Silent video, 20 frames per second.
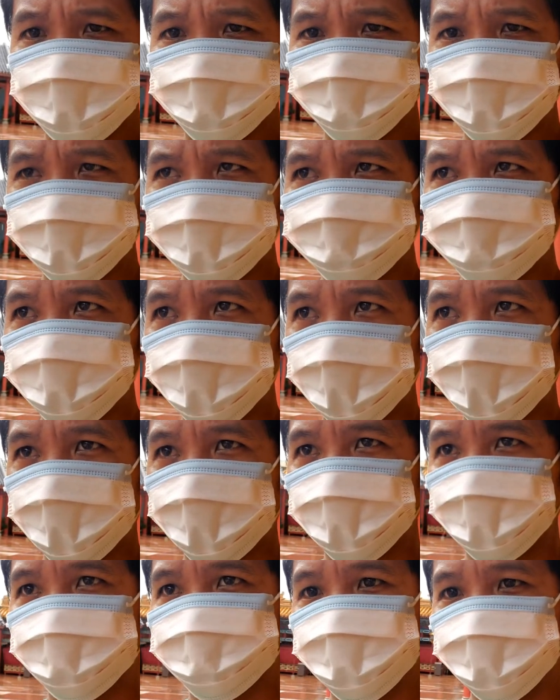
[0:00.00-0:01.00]
Not raining
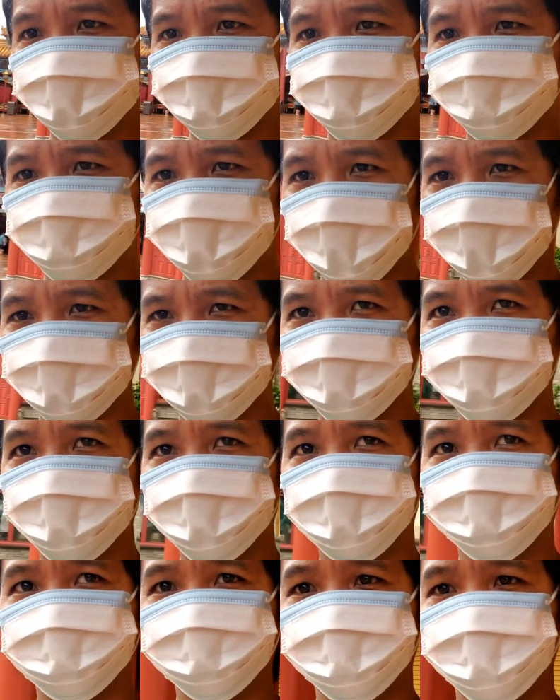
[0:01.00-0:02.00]
bad, but it's bad
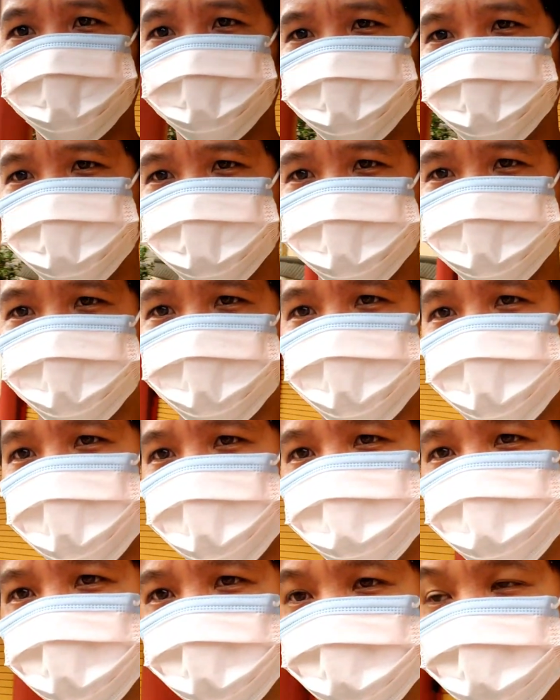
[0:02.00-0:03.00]
enough where
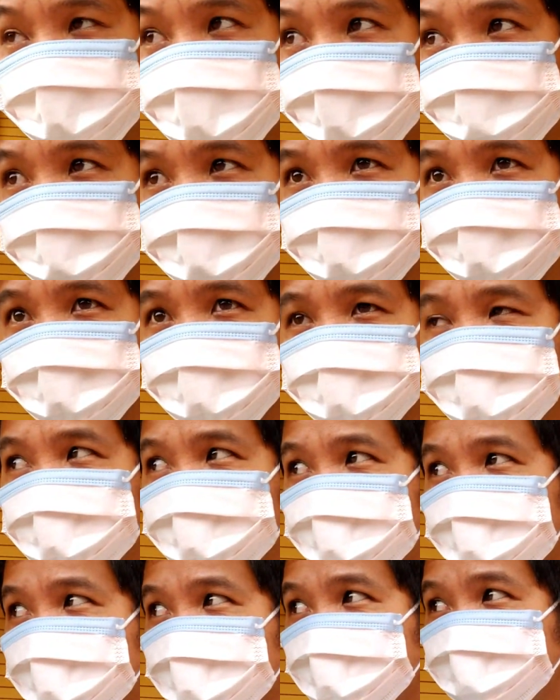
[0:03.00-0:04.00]
if there's cover,
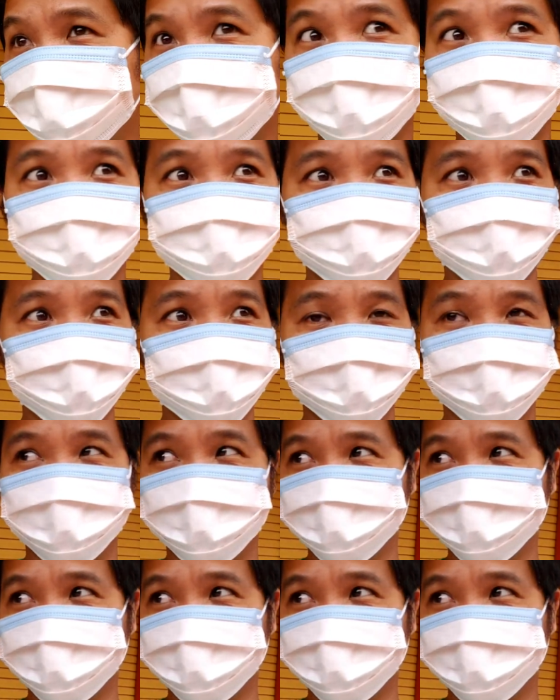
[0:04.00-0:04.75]
I'm gonna take